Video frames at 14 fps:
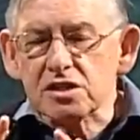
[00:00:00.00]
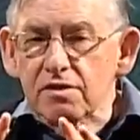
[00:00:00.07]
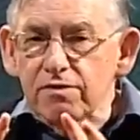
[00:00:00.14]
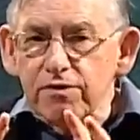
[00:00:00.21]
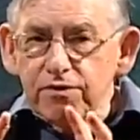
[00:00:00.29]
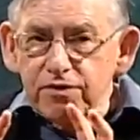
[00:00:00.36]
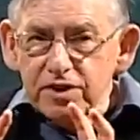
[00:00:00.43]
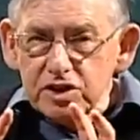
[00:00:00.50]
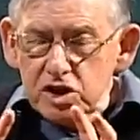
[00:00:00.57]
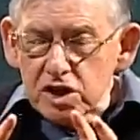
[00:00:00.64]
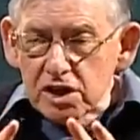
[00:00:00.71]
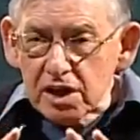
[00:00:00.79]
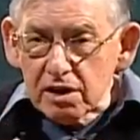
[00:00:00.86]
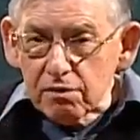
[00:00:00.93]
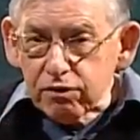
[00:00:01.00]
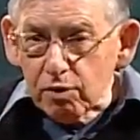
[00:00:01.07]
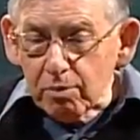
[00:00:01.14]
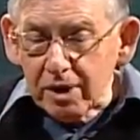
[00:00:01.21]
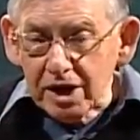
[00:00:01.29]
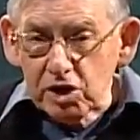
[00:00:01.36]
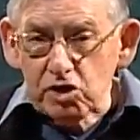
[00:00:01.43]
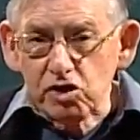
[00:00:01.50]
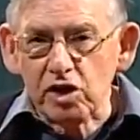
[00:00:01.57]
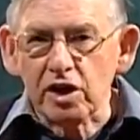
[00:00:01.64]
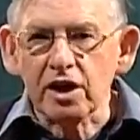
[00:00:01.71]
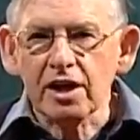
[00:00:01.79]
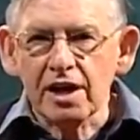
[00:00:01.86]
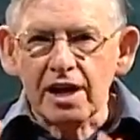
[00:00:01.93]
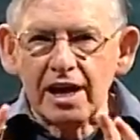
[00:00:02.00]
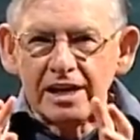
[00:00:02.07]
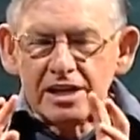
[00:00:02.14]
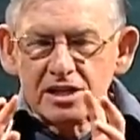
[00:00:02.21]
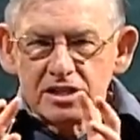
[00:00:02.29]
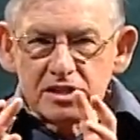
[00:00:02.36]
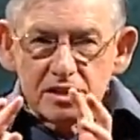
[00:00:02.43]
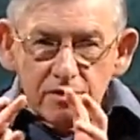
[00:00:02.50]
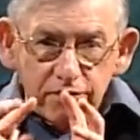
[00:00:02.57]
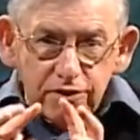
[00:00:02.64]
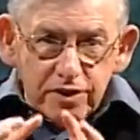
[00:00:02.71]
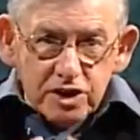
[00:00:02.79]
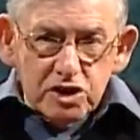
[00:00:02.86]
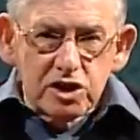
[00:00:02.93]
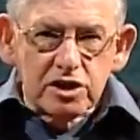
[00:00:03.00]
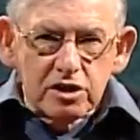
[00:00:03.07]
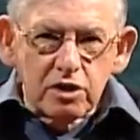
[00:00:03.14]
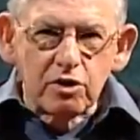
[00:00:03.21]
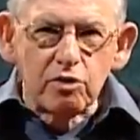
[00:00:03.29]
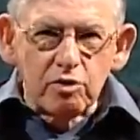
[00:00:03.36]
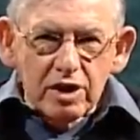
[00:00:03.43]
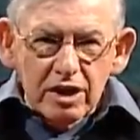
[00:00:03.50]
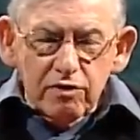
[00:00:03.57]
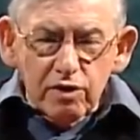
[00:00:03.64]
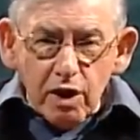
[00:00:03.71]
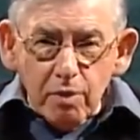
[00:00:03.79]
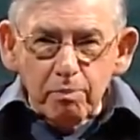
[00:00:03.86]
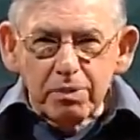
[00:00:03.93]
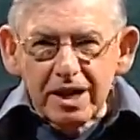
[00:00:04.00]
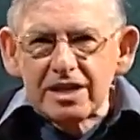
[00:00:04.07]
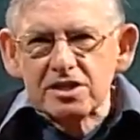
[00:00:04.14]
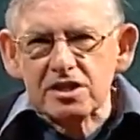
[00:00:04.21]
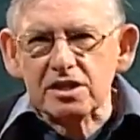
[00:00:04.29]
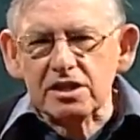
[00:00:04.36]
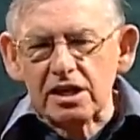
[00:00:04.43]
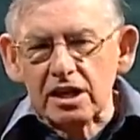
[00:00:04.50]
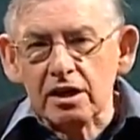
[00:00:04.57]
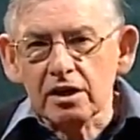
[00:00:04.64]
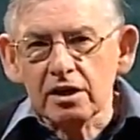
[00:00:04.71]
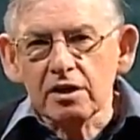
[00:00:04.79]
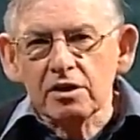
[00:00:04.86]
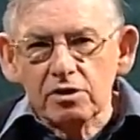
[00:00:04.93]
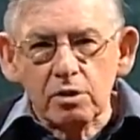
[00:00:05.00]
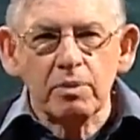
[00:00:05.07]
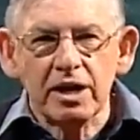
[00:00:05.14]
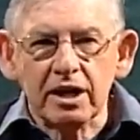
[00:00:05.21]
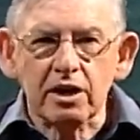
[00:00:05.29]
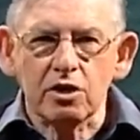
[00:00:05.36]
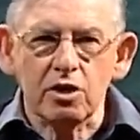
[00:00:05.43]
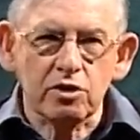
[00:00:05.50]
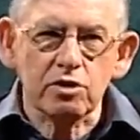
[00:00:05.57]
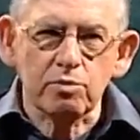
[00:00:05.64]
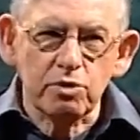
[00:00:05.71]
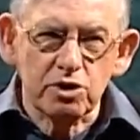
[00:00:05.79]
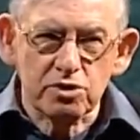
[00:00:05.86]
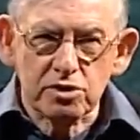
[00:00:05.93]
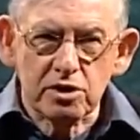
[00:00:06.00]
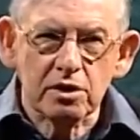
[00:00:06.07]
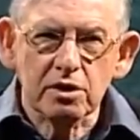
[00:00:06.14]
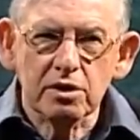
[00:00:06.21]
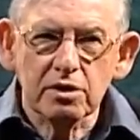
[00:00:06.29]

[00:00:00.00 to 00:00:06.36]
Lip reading: sufficient information and a sufficient degree of complexity to make a contribution.